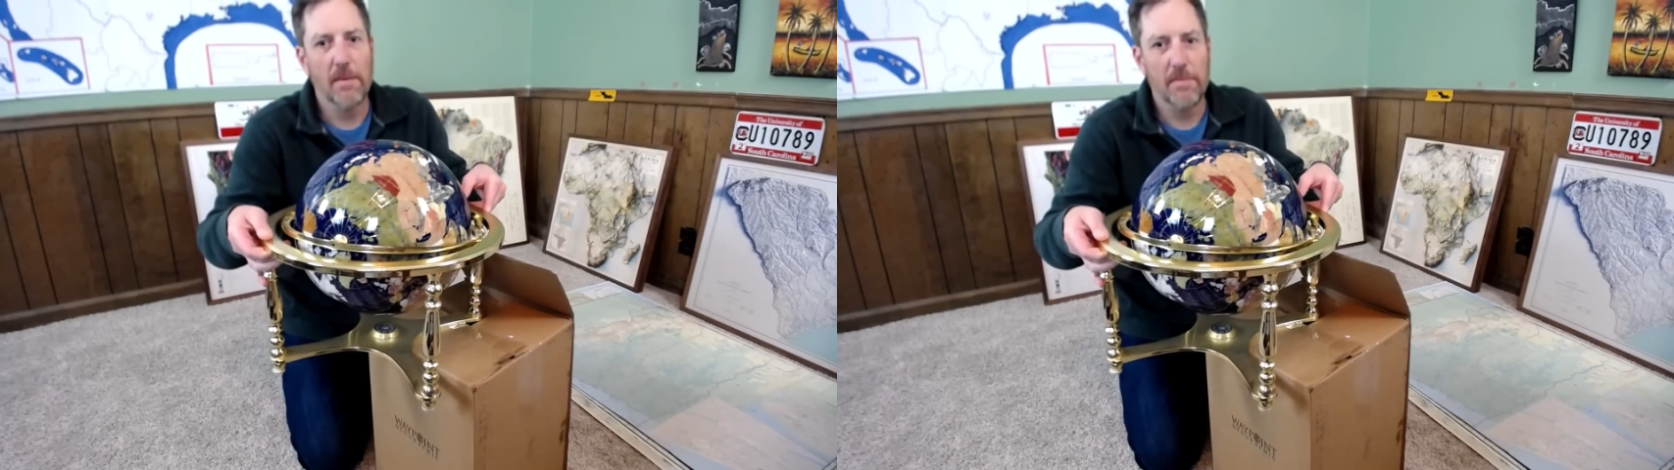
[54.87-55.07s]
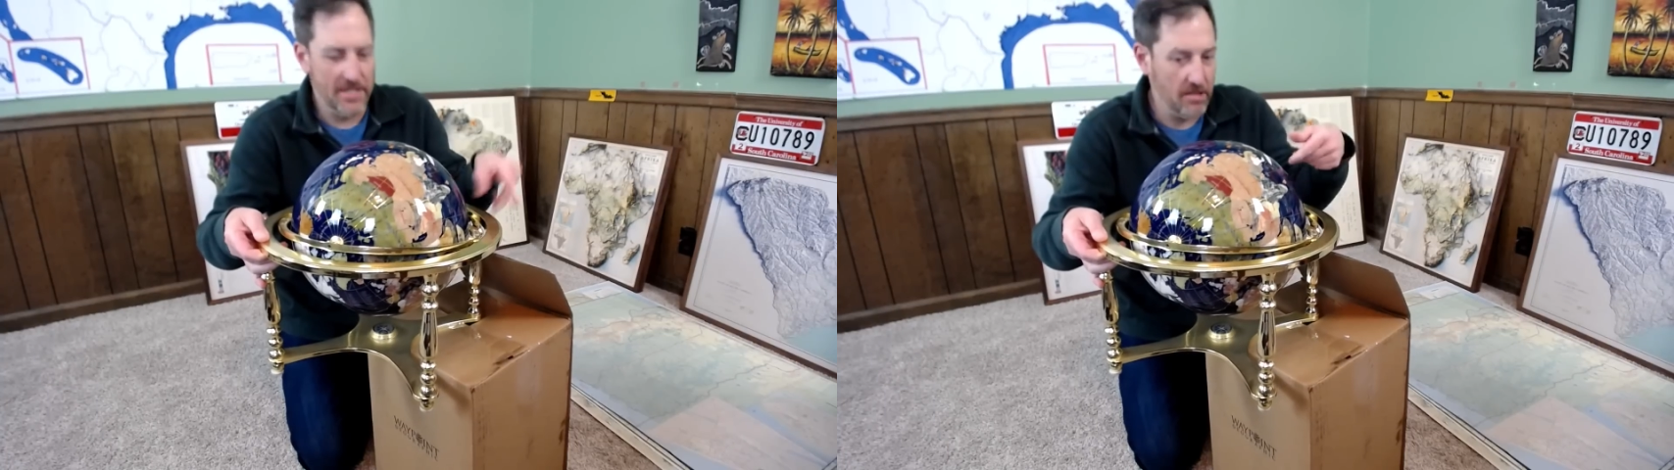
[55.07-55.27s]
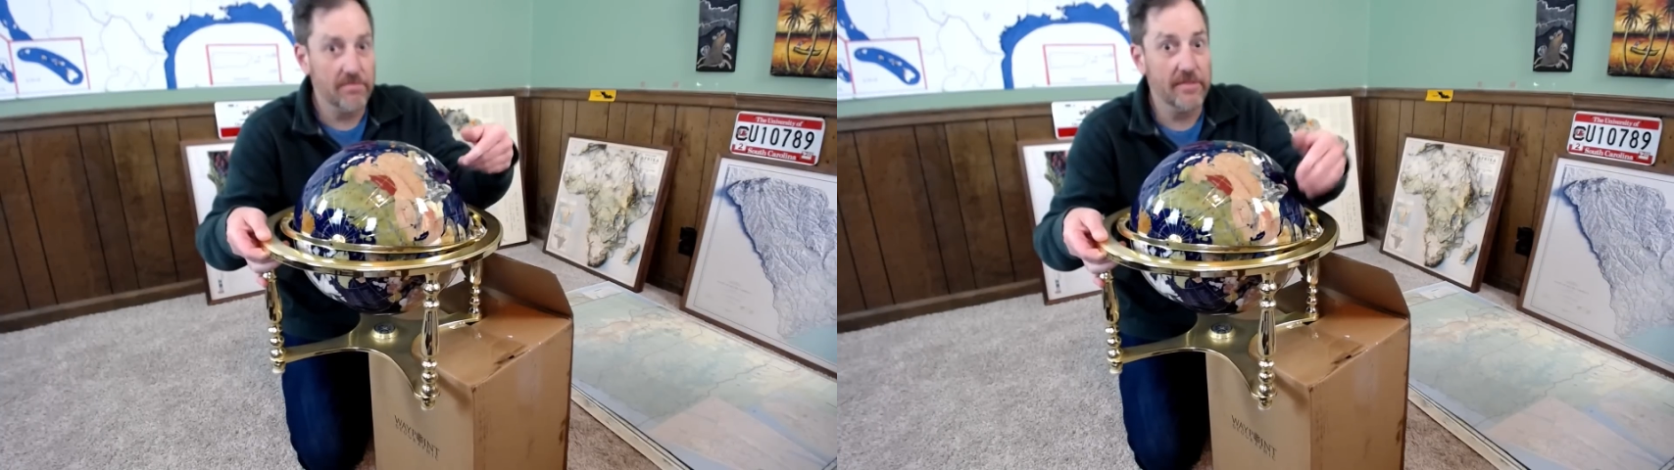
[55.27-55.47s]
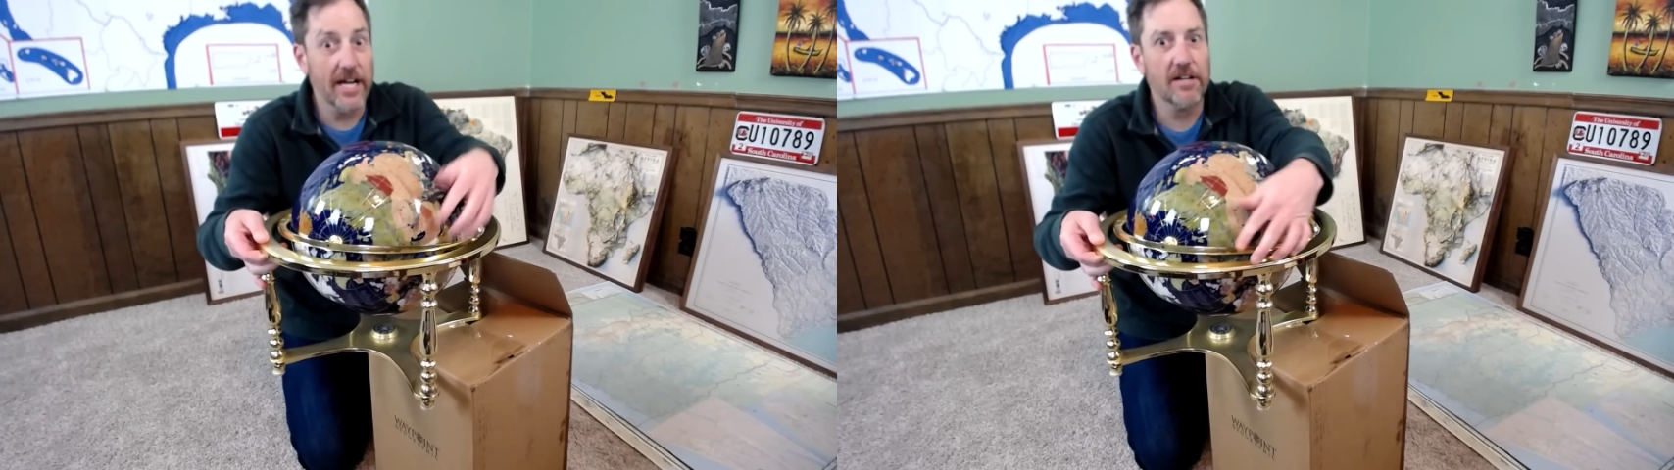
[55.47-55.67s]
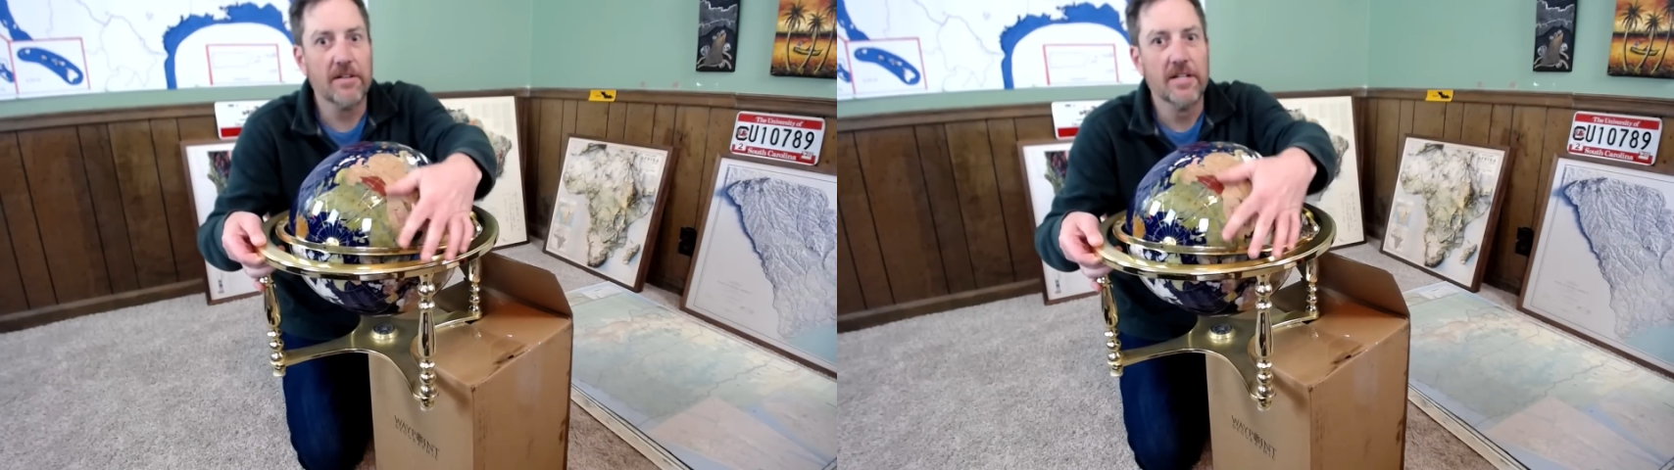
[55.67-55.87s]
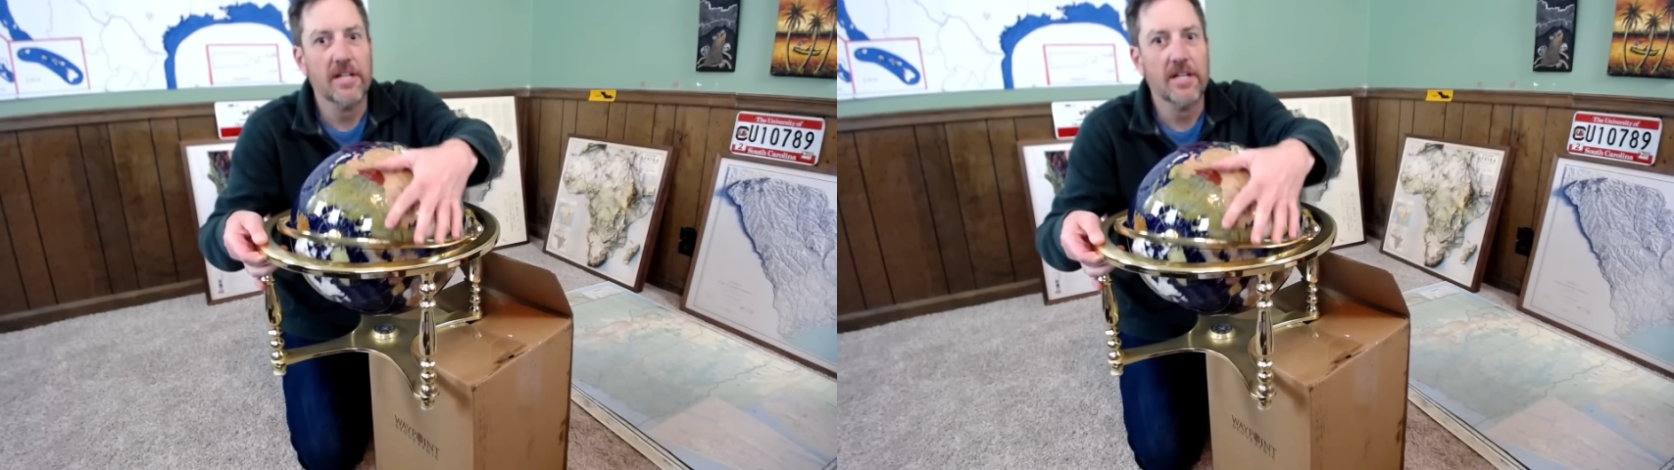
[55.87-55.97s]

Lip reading: until now.